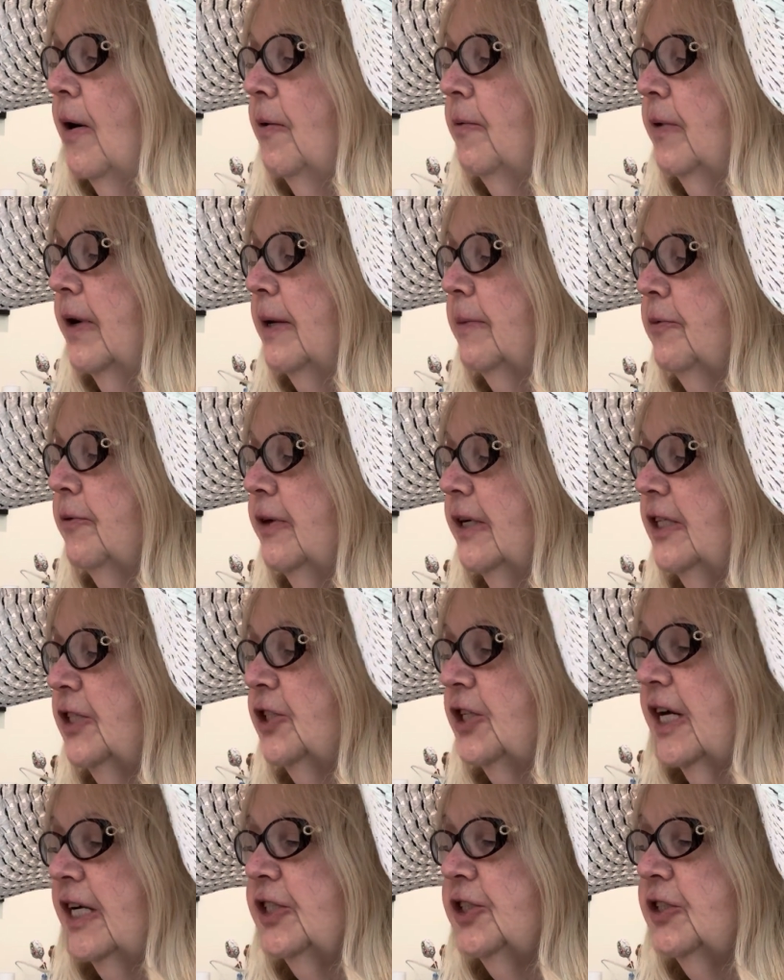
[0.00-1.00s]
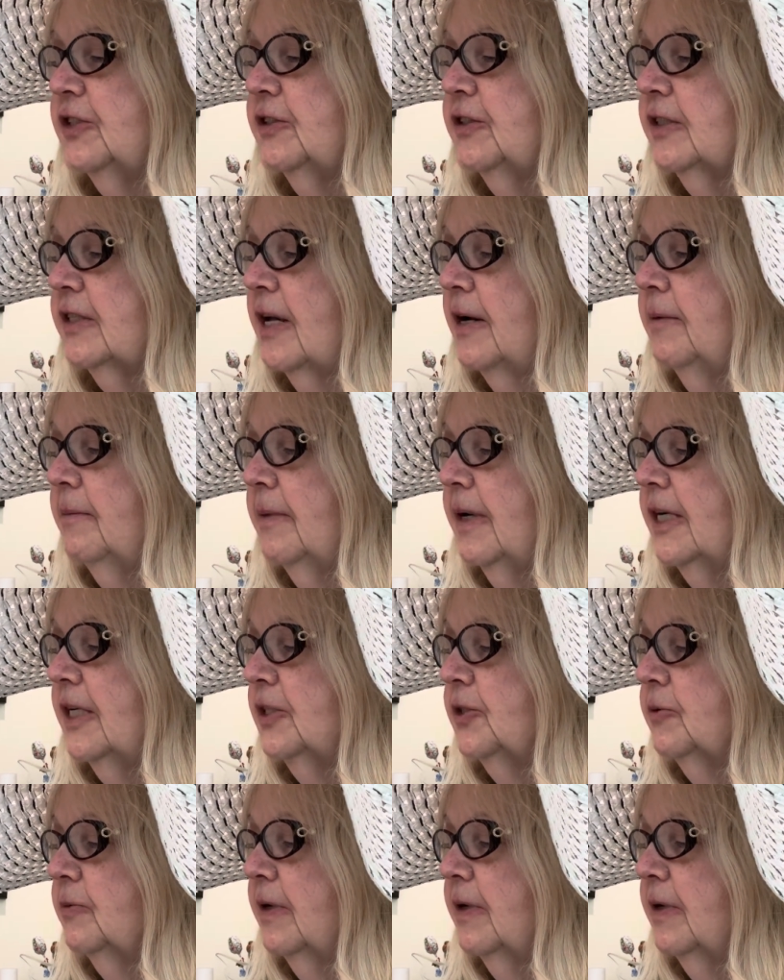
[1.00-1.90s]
We appreciate you so much.